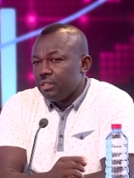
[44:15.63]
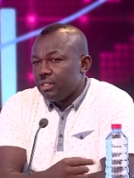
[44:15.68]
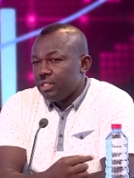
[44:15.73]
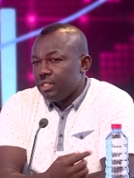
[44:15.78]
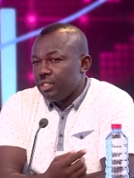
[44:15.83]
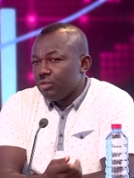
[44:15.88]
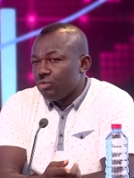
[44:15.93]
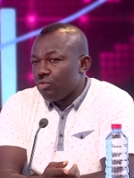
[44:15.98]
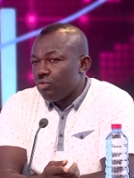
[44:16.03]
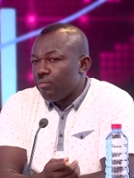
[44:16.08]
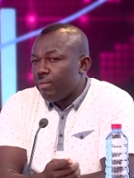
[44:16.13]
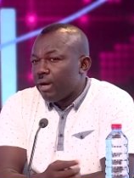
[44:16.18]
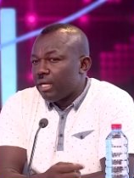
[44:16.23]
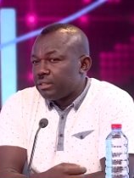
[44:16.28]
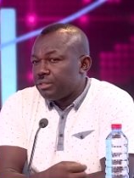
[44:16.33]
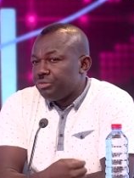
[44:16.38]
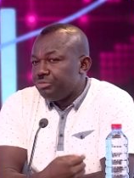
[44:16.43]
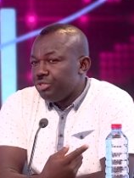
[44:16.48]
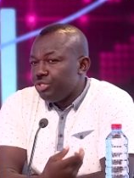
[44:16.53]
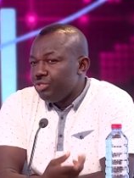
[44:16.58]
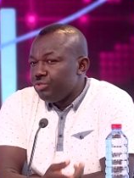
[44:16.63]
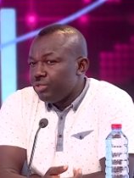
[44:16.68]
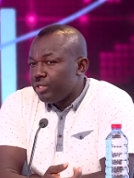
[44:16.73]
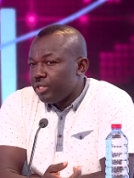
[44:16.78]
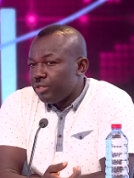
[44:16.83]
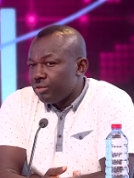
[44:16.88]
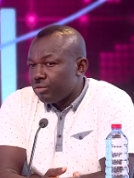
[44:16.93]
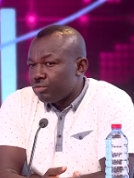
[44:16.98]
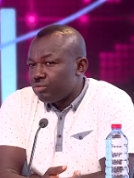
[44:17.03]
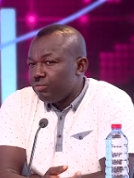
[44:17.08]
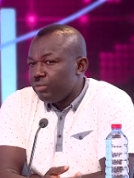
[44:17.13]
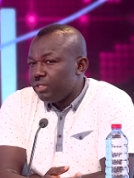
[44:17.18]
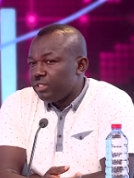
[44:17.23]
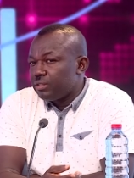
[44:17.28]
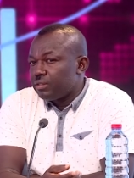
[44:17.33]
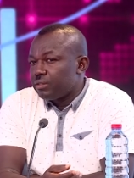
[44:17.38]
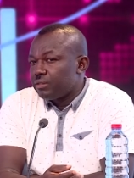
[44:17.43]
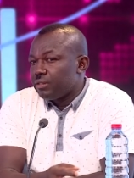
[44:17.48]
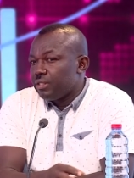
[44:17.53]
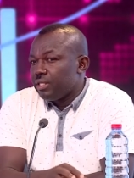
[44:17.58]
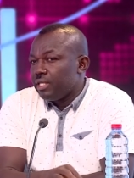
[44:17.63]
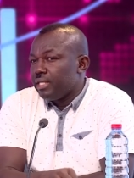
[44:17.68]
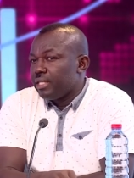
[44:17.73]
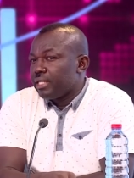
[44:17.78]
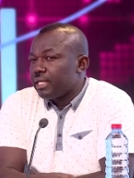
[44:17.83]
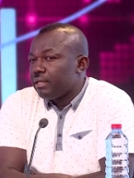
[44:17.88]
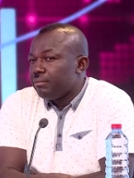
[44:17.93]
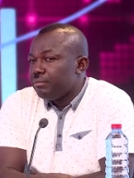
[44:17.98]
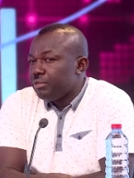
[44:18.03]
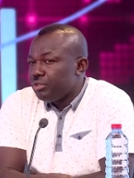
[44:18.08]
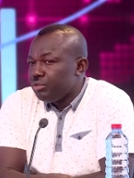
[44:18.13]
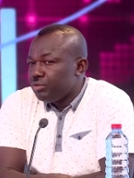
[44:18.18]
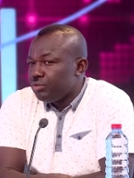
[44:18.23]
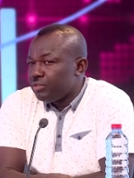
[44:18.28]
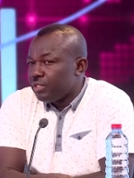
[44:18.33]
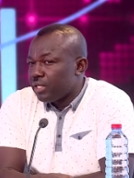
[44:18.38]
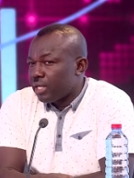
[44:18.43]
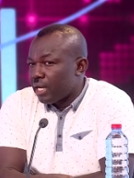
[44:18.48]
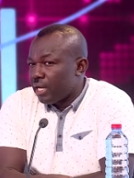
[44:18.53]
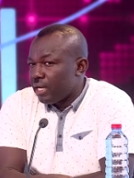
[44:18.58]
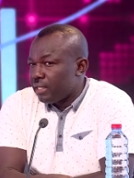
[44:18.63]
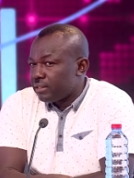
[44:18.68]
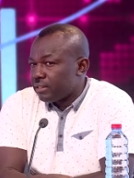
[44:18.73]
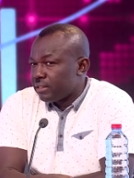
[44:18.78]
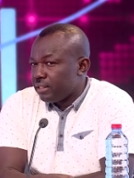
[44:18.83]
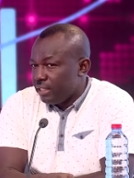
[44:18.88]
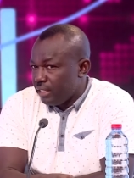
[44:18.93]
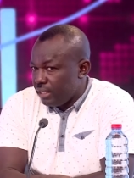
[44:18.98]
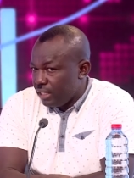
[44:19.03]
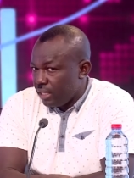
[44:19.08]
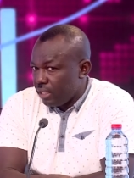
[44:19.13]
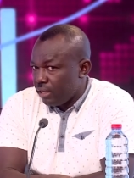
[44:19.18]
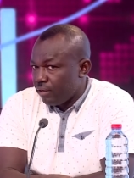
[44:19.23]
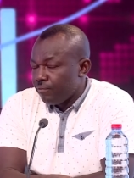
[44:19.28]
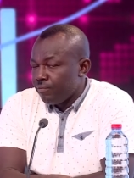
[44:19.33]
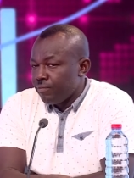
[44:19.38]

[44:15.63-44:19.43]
they go back, renew the document, and then come and use the cars here.